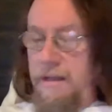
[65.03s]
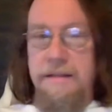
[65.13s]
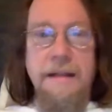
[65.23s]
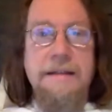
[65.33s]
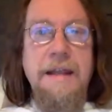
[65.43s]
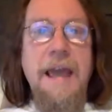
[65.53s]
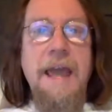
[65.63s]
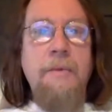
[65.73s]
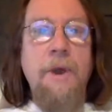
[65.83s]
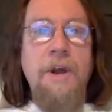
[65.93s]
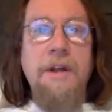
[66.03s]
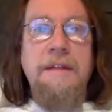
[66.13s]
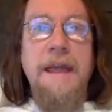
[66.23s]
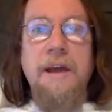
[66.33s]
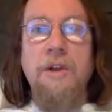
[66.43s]
Today, we're going to
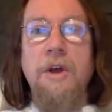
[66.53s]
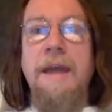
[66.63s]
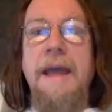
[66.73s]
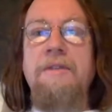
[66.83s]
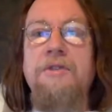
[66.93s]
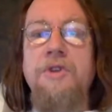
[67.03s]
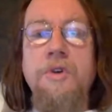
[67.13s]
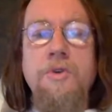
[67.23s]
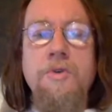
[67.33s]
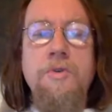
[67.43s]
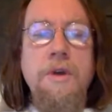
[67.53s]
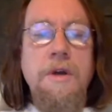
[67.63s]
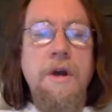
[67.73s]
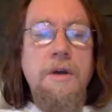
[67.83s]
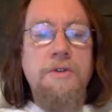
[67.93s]
take a look at two
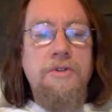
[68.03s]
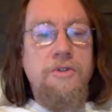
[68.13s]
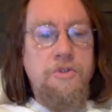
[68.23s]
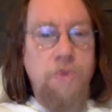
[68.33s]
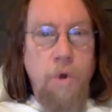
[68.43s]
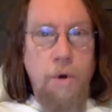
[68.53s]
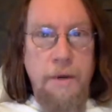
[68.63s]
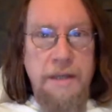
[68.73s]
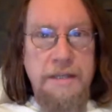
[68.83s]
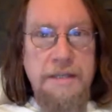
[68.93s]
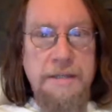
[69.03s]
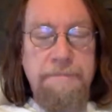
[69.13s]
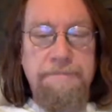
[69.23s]
stories,